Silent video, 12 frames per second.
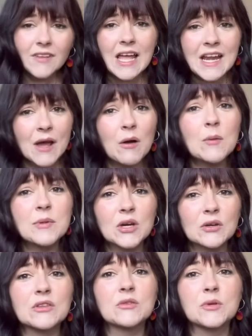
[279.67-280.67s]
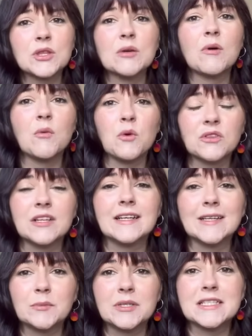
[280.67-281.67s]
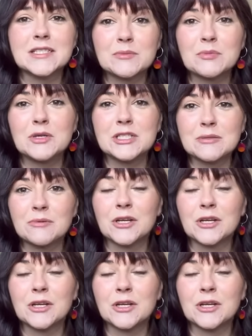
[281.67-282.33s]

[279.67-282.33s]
Now, I'll be honest with you, I was a little bit disappointed